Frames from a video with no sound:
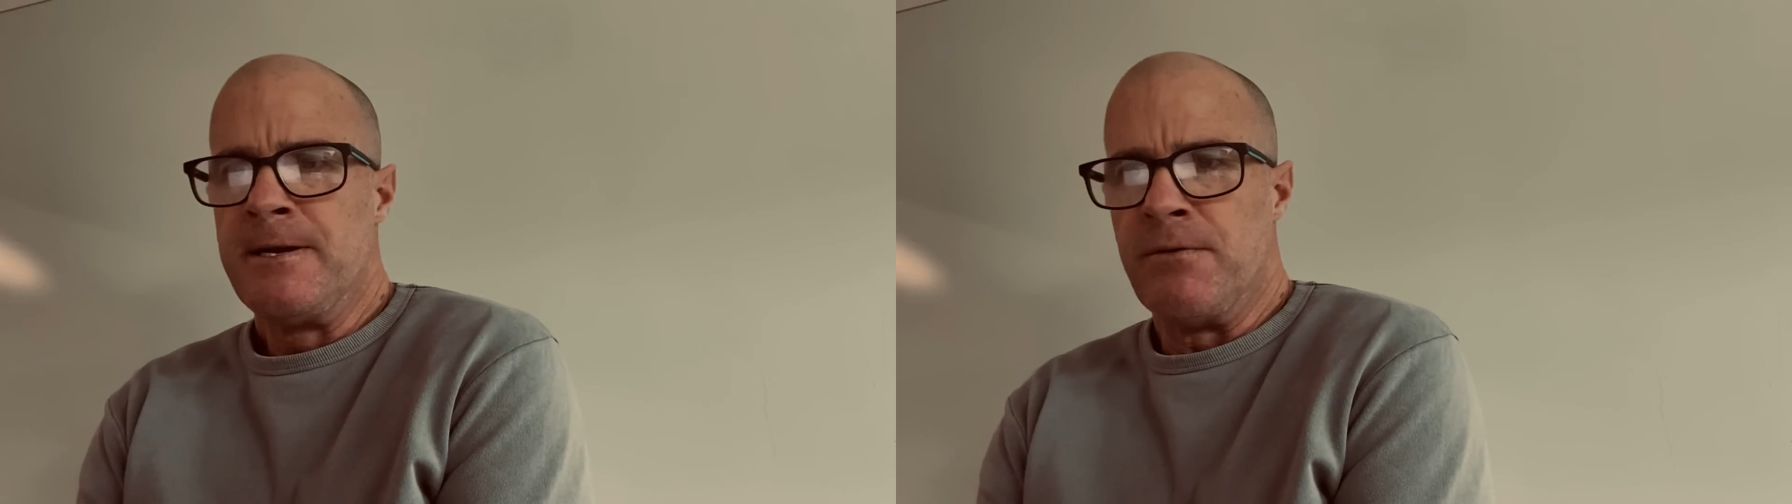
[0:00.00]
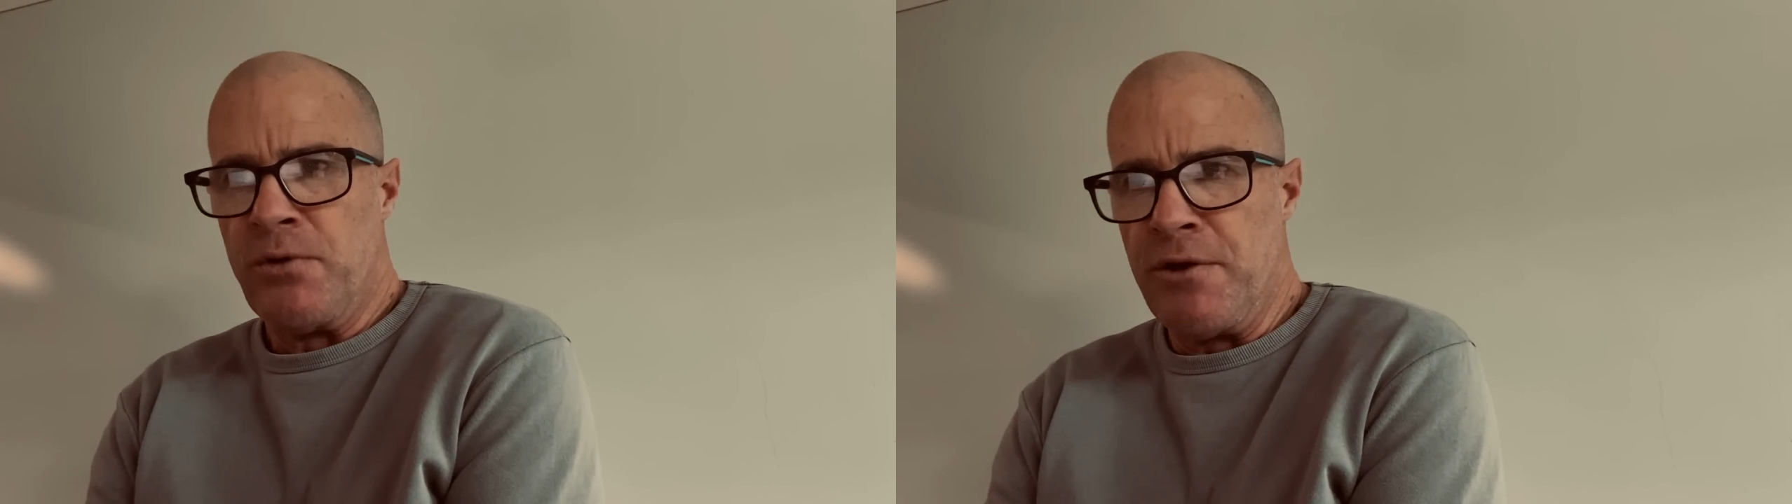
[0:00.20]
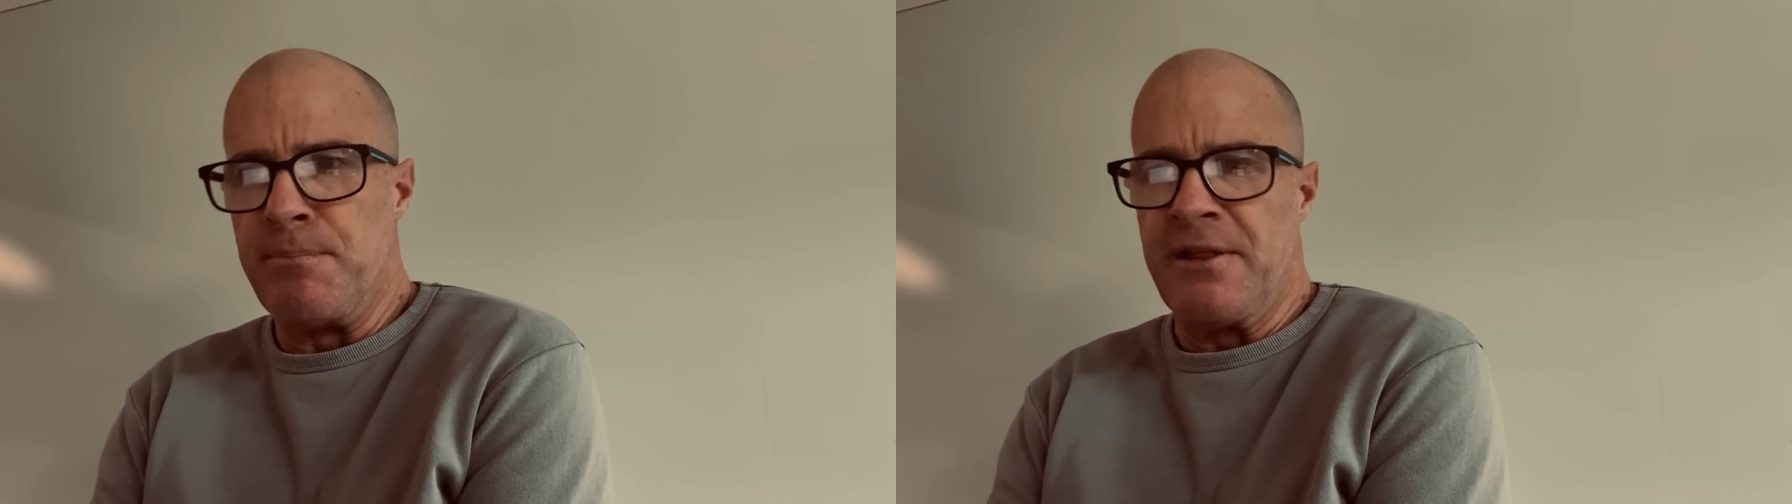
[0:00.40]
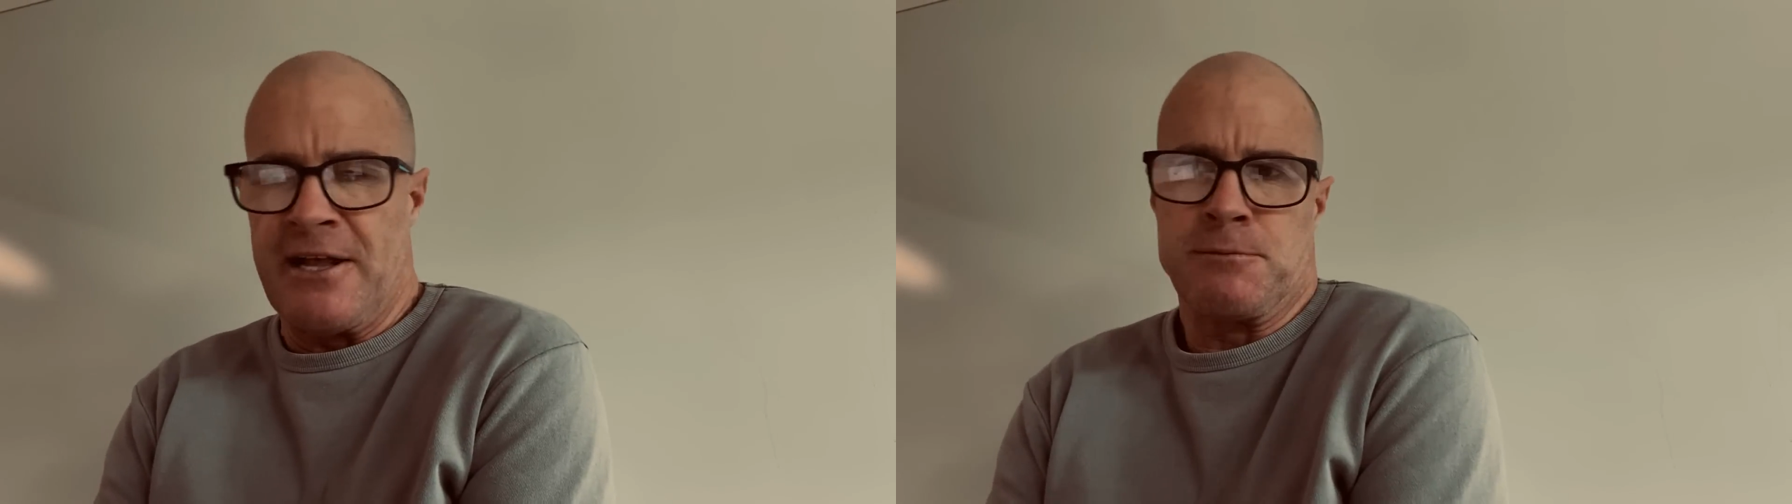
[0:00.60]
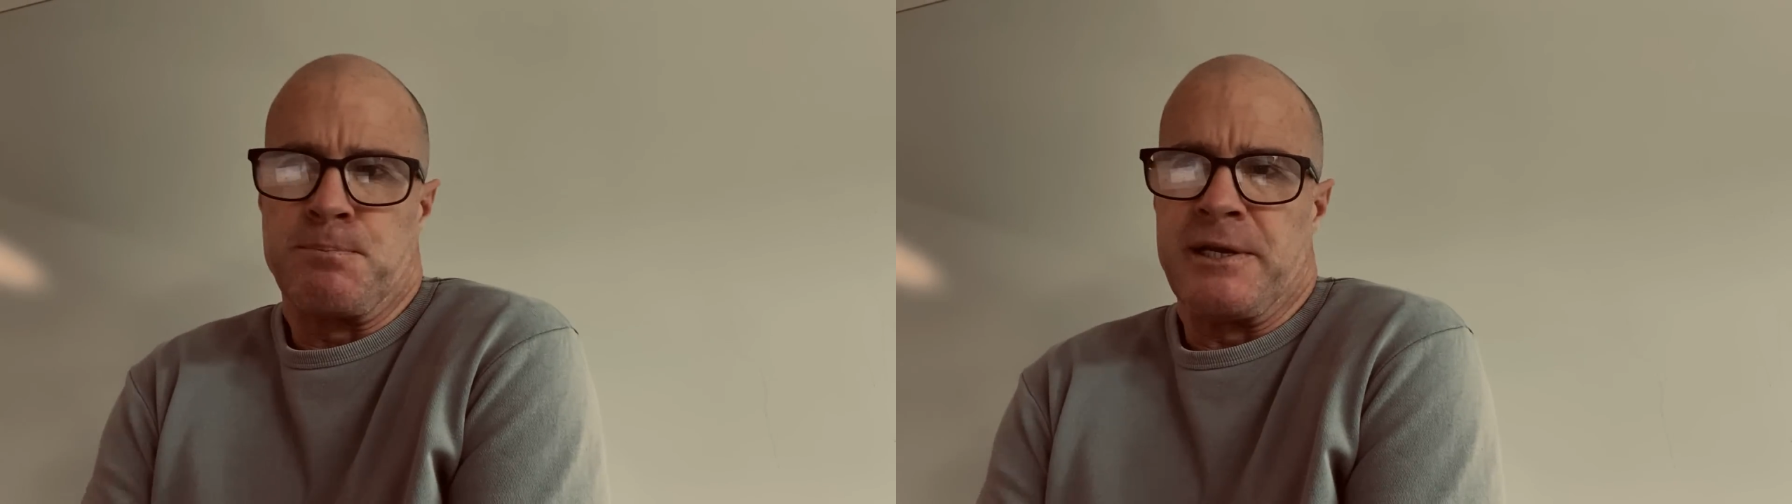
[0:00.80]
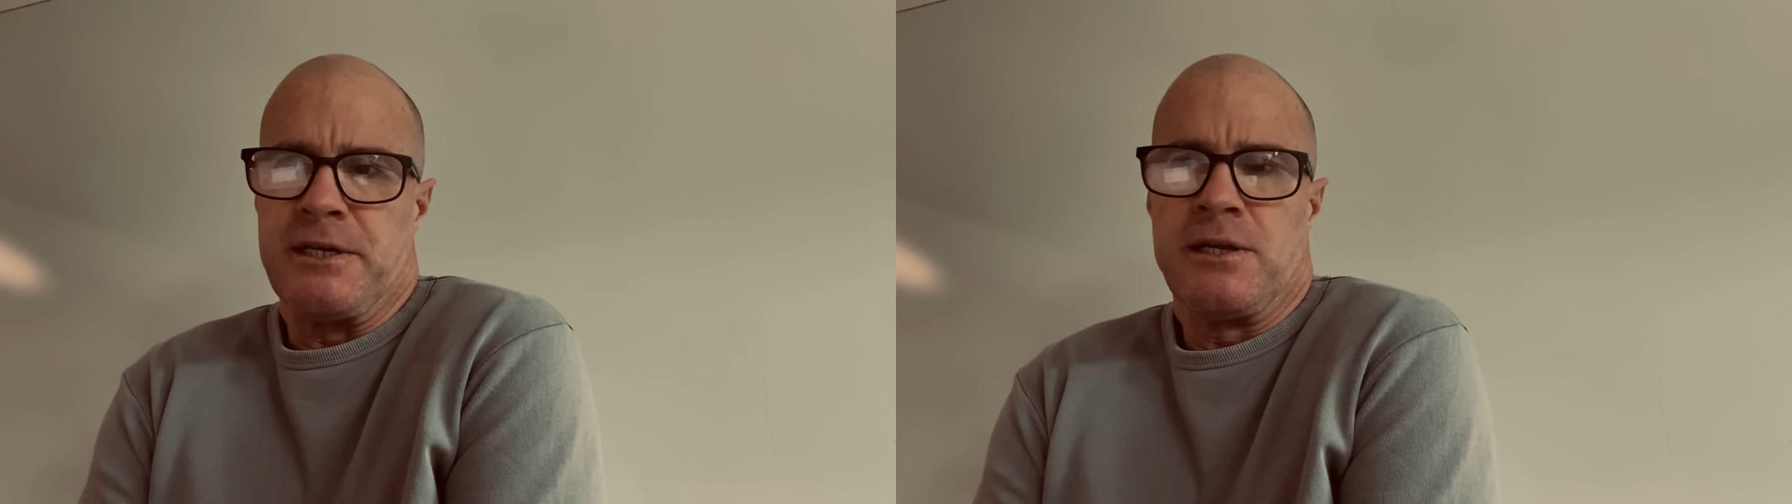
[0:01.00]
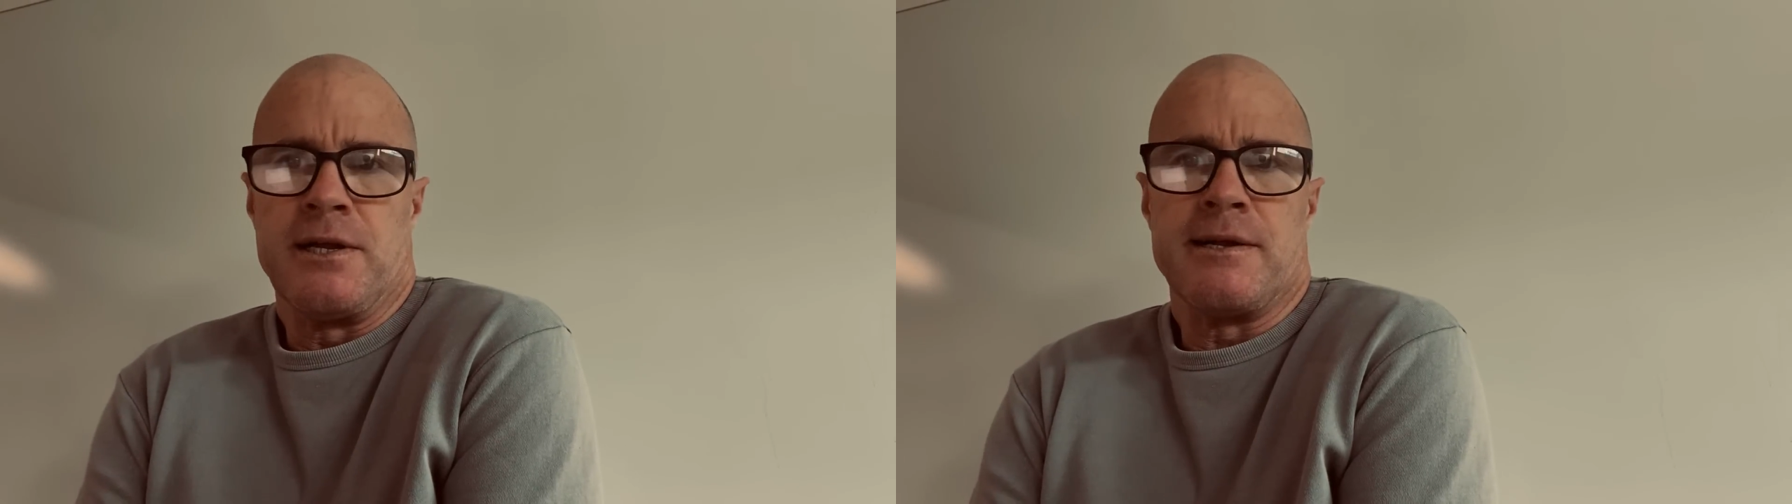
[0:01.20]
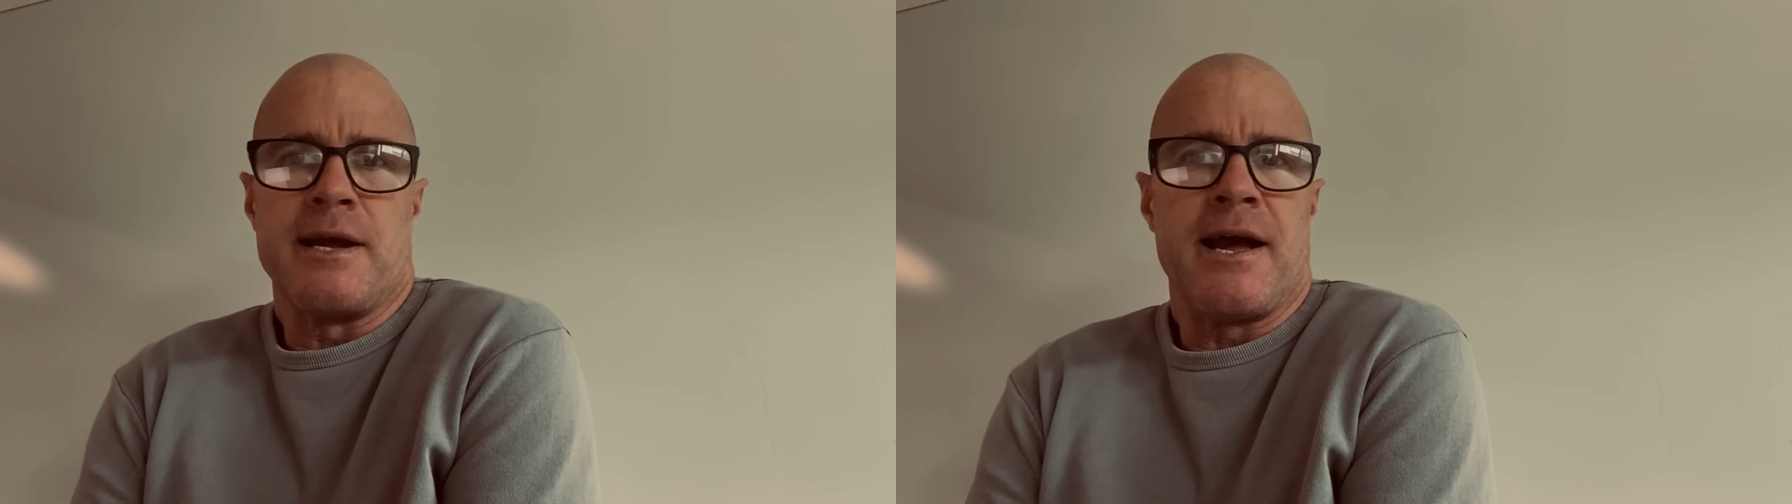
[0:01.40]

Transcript: but that's been clearly